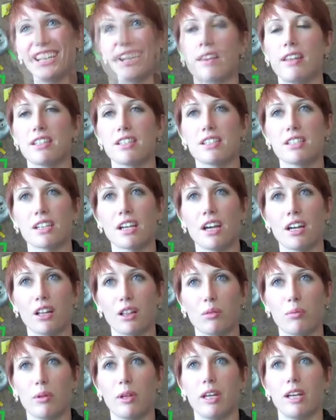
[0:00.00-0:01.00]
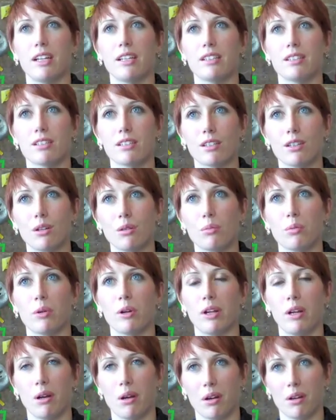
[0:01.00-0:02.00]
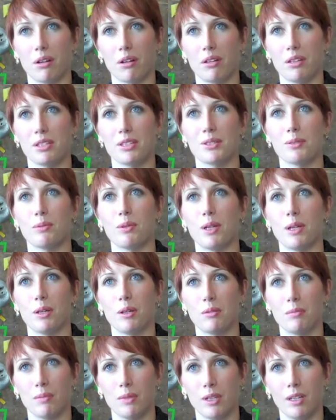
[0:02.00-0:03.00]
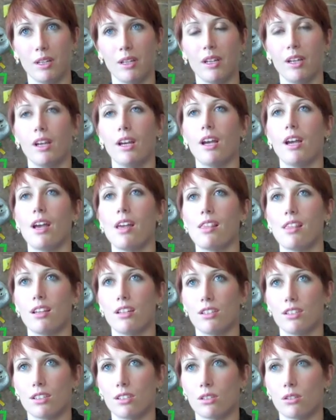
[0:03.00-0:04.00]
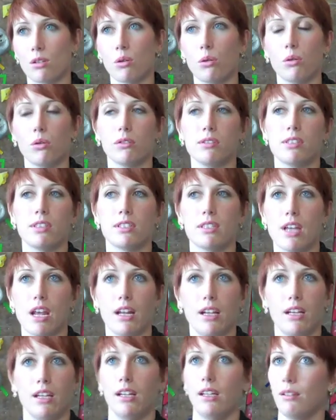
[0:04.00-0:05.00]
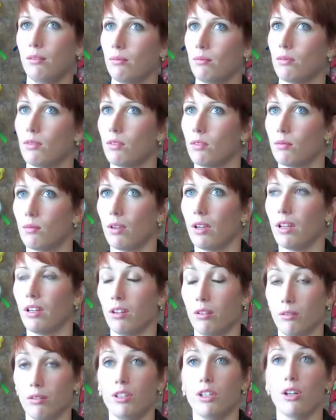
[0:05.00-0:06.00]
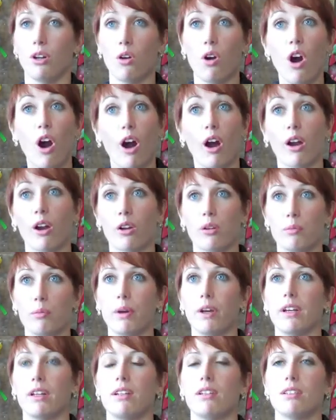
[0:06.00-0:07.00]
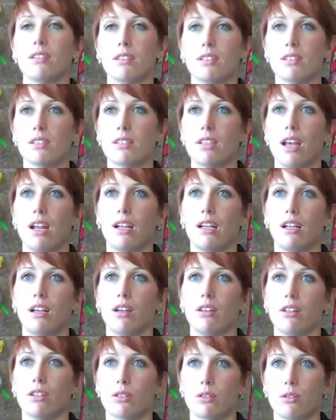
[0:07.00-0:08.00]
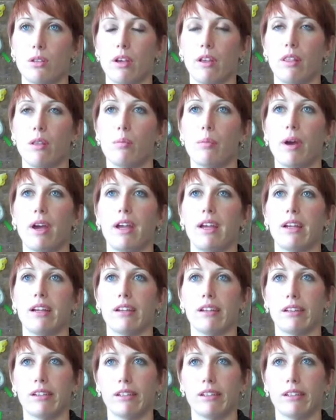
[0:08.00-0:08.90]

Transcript: Yeah, that's kind of the plan, is to go pretty hard on the swim, and then just hold steady, and hard but steady on the bike.